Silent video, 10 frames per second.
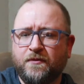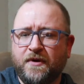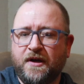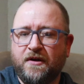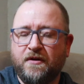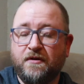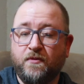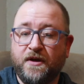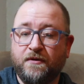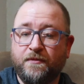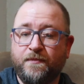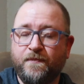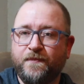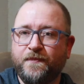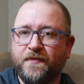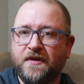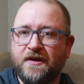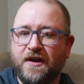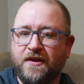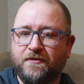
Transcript: All right. Oh wow. Yeah,